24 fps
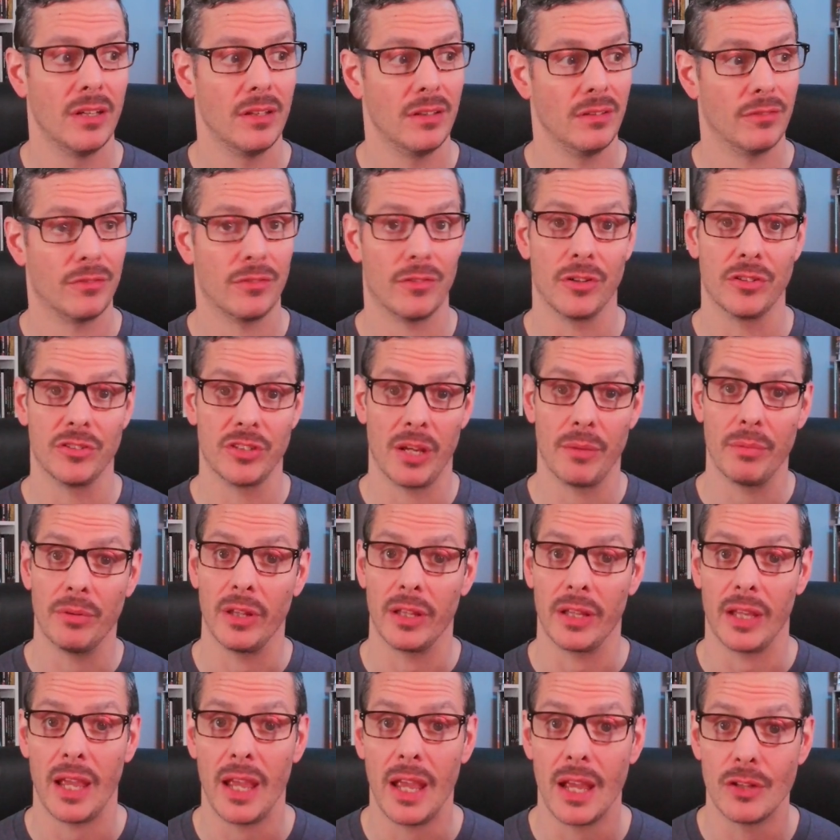for example,
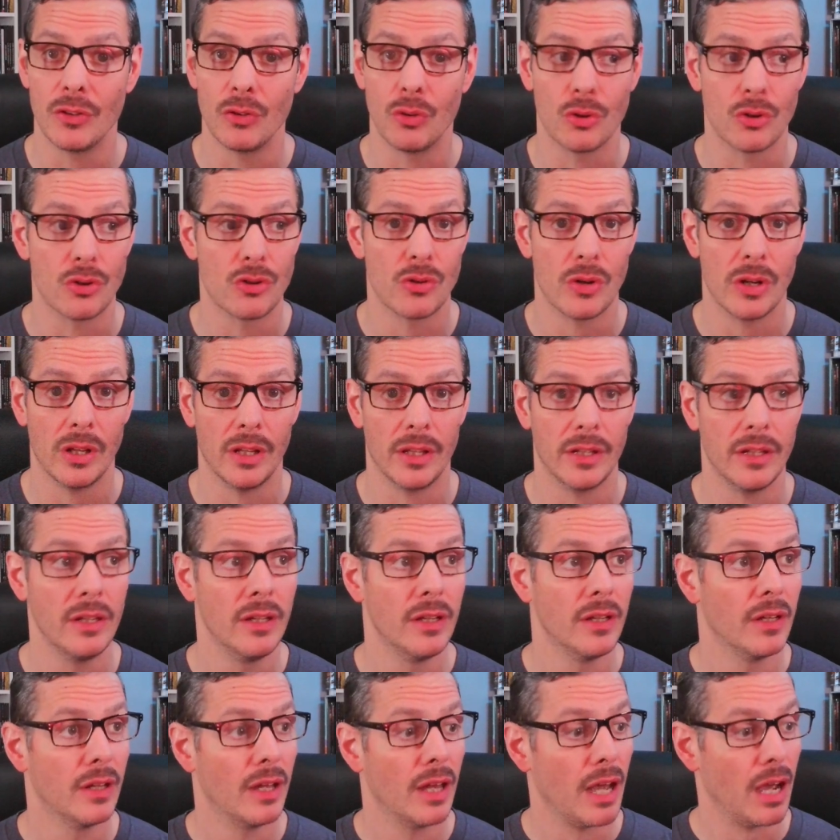like Antor Trelig,
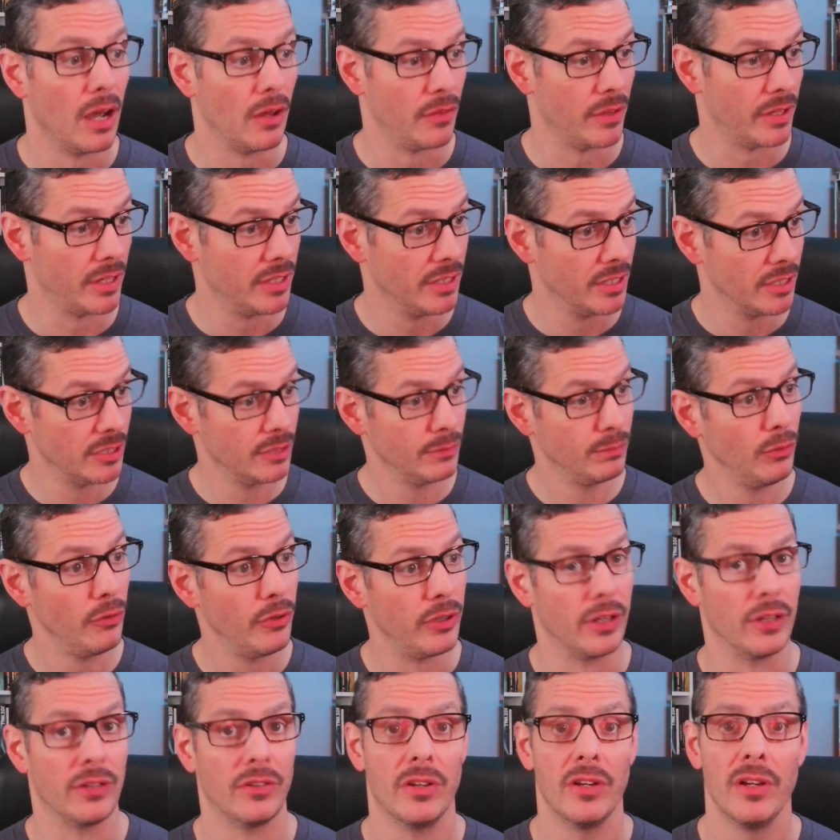how they can exploit
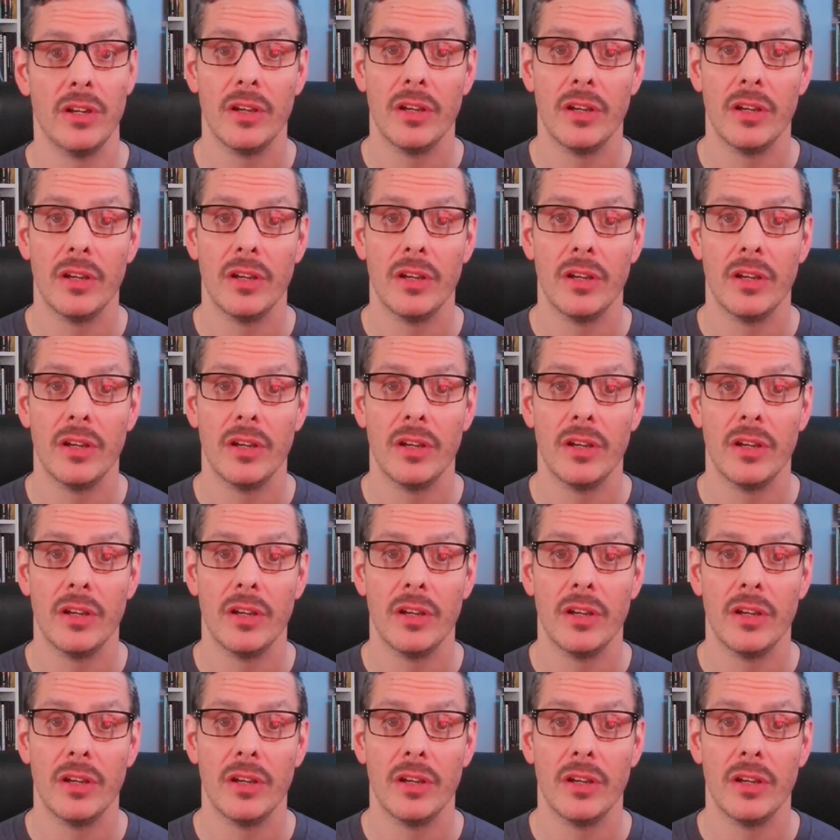it,